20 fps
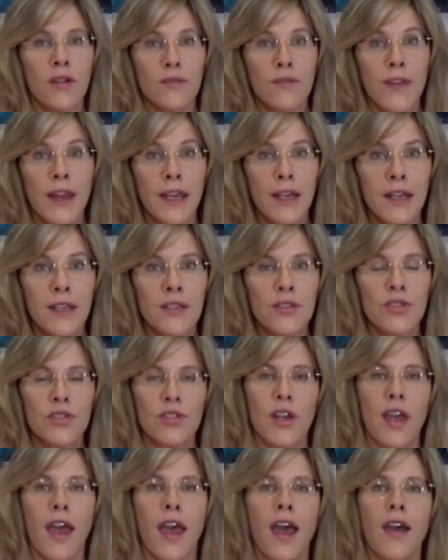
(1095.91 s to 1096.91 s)
advantage
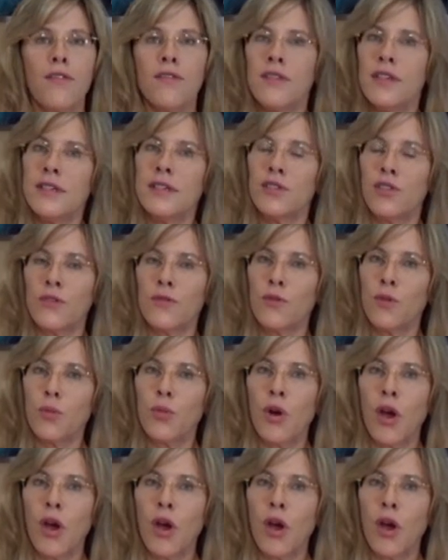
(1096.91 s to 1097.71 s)
to have these different